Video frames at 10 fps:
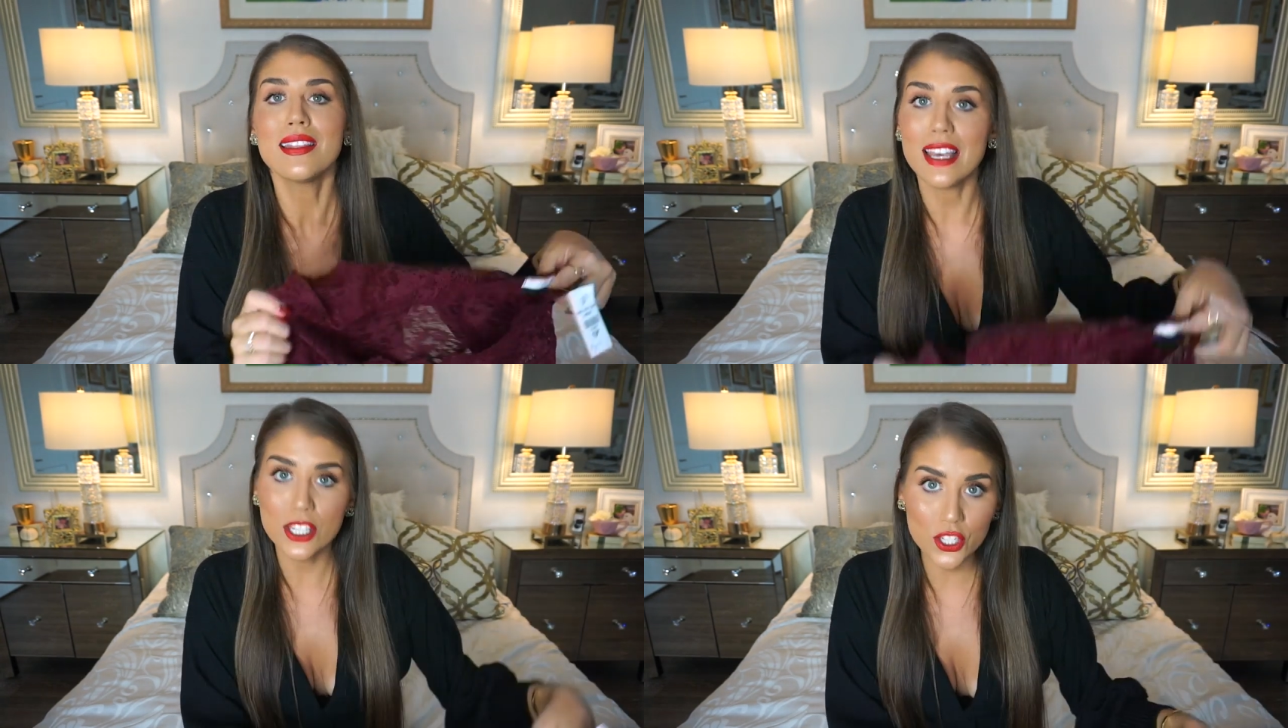
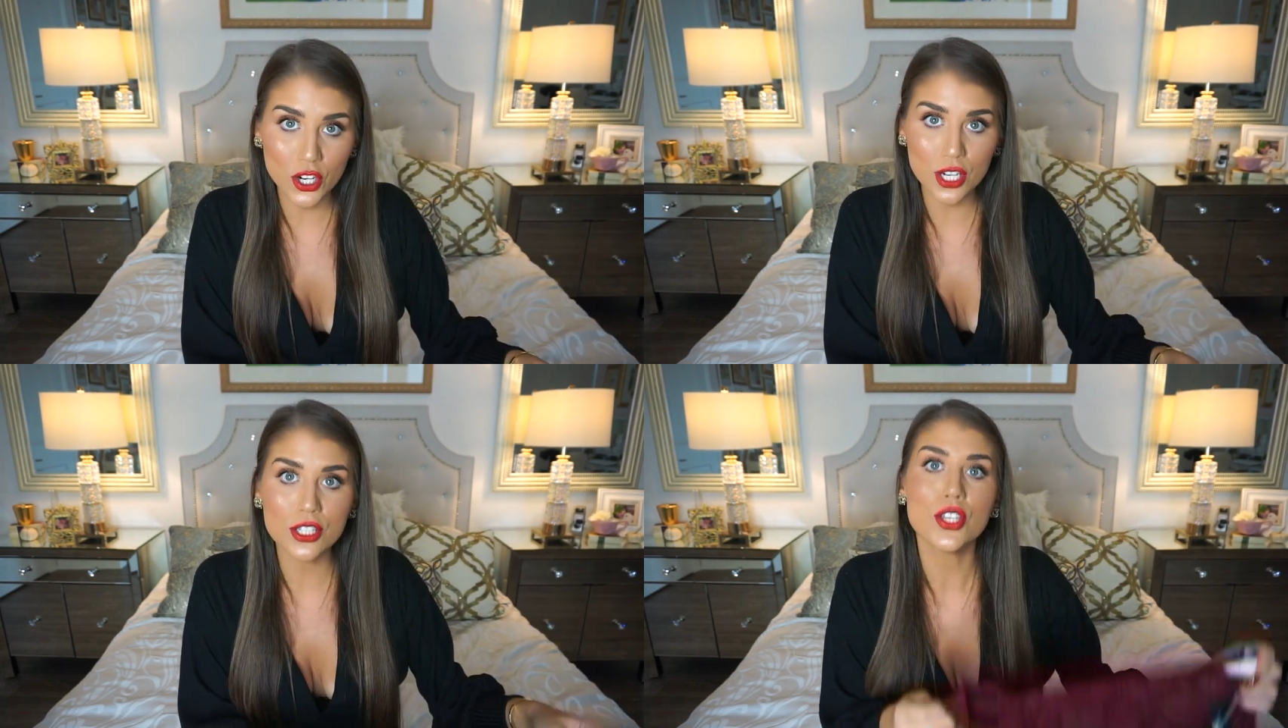like
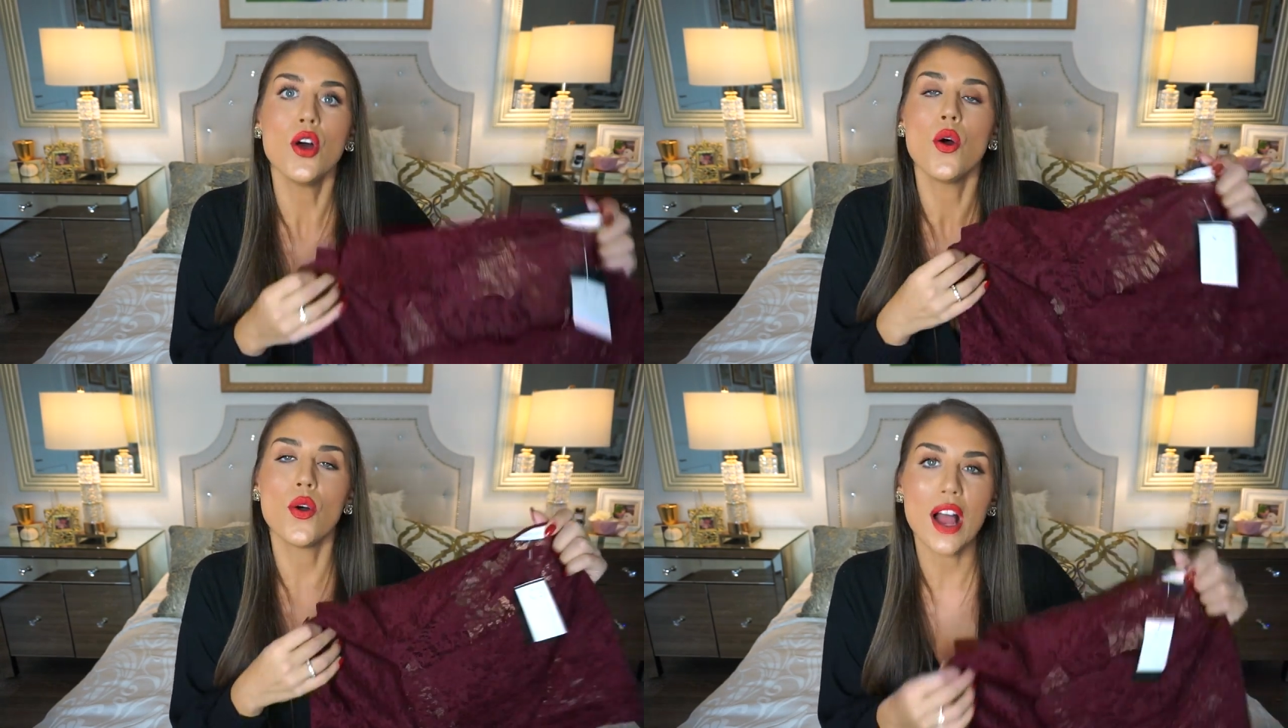skirts
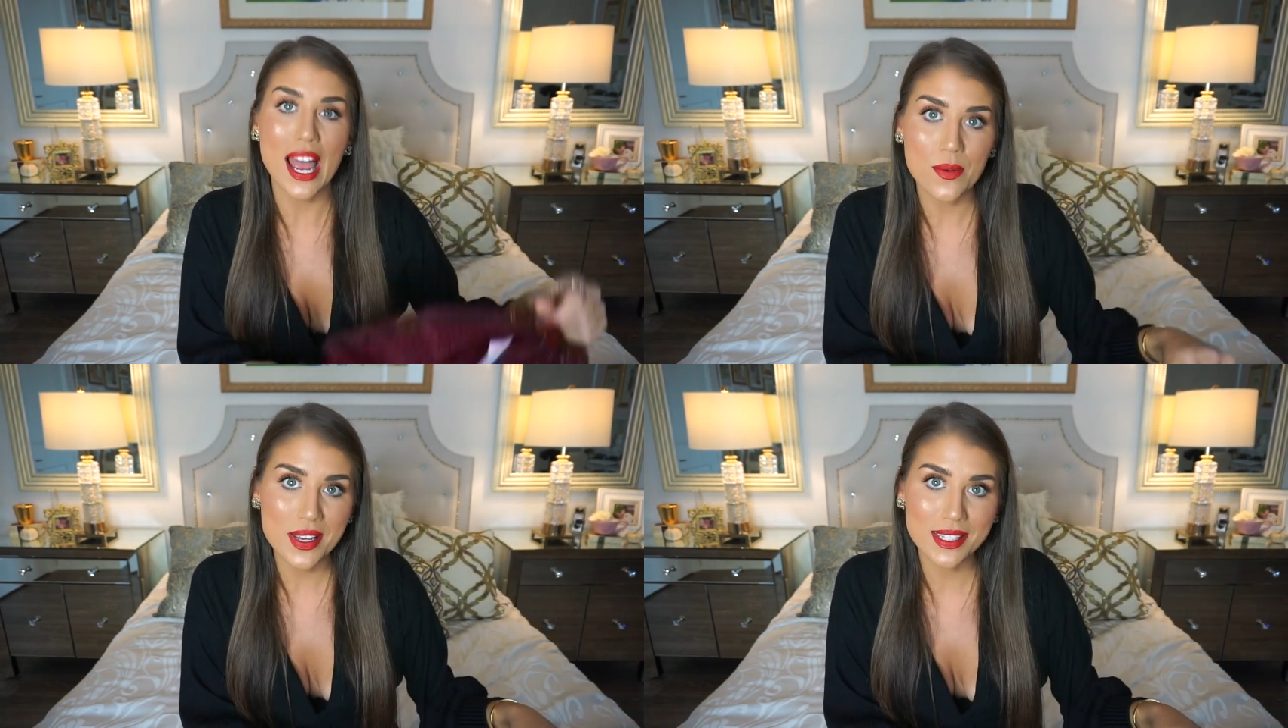or
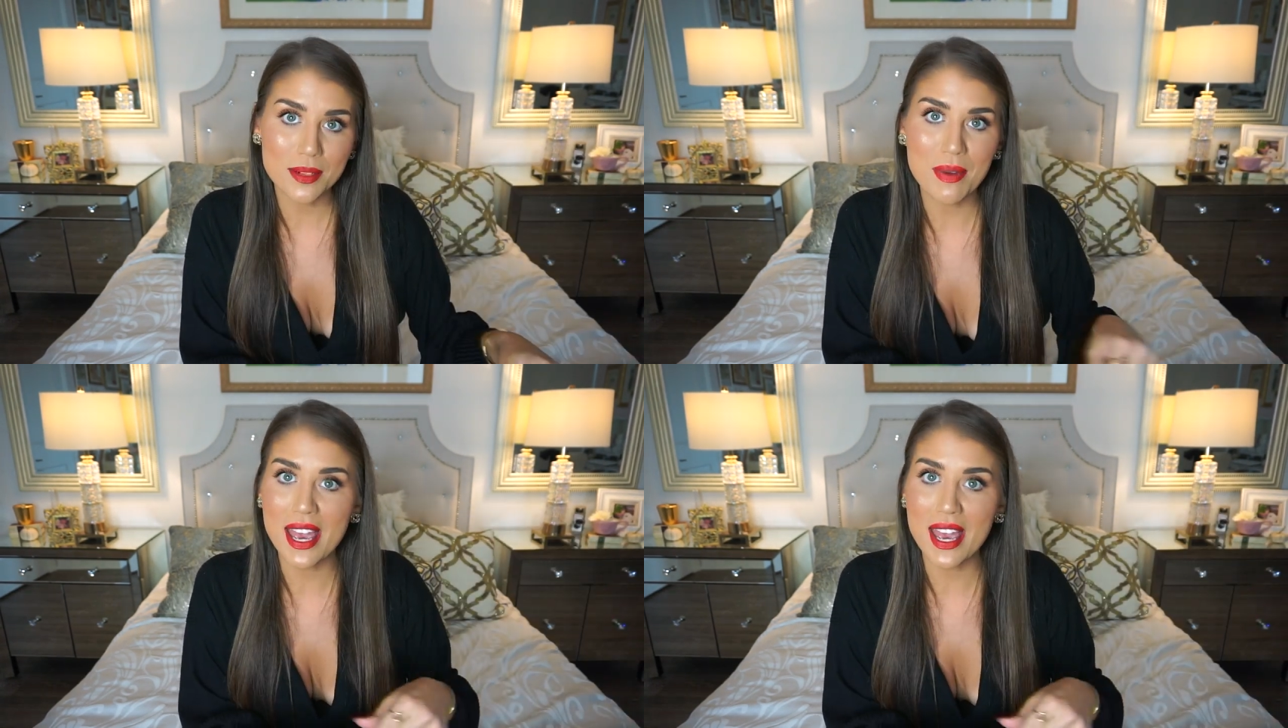high-waisted